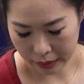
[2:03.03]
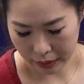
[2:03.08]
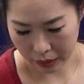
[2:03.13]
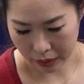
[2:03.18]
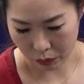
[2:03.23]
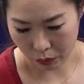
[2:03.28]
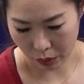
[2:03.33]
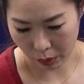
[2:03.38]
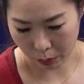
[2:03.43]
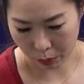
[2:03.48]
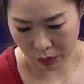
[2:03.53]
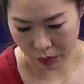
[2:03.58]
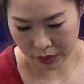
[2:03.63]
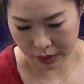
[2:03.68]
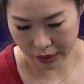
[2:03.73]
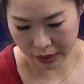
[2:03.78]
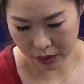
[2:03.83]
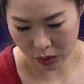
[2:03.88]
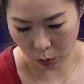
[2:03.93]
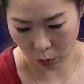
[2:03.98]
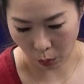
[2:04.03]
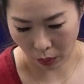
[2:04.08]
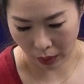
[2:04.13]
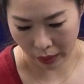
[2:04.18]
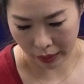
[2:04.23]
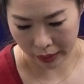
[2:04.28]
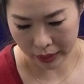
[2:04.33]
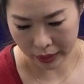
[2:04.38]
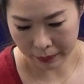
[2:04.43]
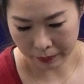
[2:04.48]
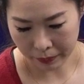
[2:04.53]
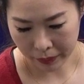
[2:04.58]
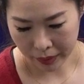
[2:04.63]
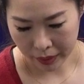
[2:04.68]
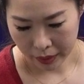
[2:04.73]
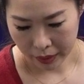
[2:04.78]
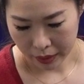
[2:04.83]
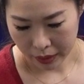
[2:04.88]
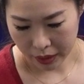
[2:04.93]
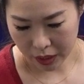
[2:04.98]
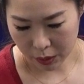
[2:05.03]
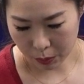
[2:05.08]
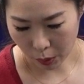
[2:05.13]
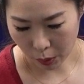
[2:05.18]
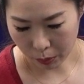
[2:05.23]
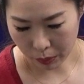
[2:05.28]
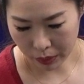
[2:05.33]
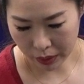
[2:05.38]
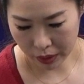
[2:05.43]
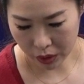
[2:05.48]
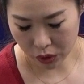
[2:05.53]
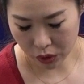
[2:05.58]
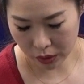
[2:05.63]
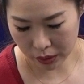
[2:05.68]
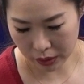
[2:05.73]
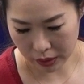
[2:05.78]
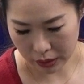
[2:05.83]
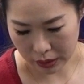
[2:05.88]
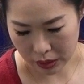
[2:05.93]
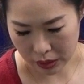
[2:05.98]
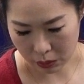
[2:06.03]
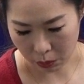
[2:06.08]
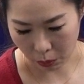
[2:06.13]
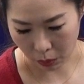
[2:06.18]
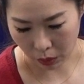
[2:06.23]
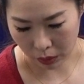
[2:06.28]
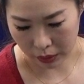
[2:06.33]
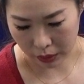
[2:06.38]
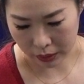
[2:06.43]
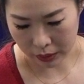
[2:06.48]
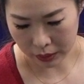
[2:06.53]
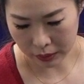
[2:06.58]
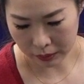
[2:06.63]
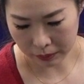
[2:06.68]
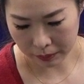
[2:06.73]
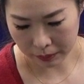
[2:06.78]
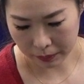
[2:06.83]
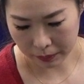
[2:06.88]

it represents Y. Its population is smaller,